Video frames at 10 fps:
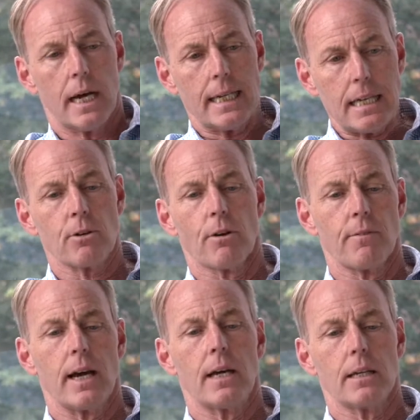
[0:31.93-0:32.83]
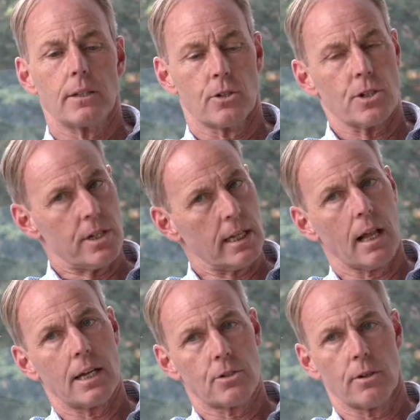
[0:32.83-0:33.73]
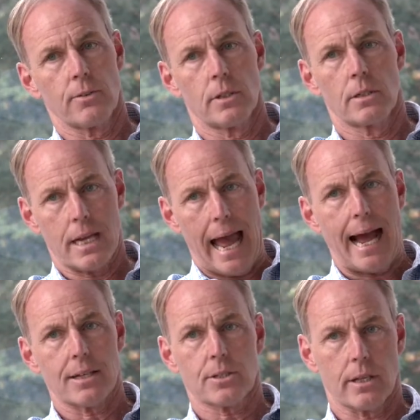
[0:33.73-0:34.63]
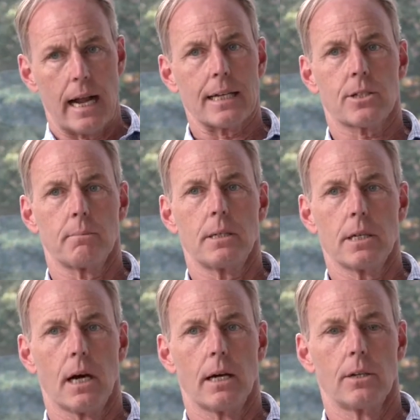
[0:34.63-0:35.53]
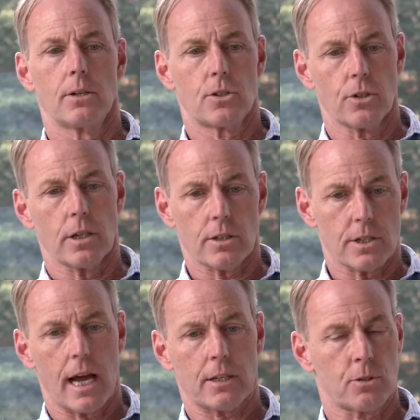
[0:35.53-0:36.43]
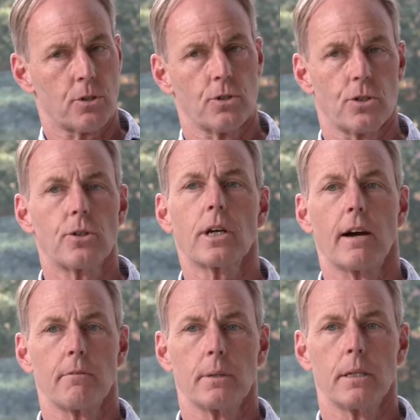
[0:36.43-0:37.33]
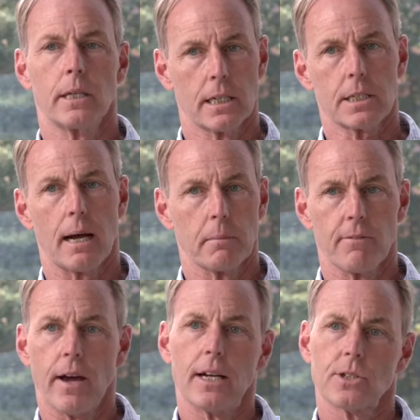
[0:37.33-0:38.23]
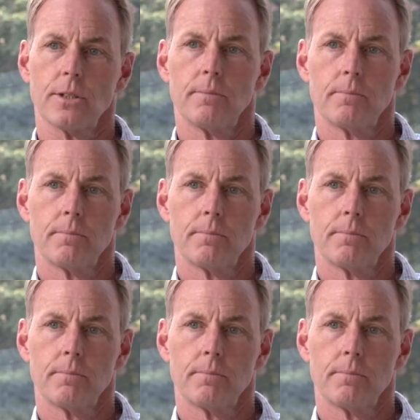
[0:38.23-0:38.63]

In either event, there's a deadline-driven task that has to be done to get the tax return to the government in a timely fashion.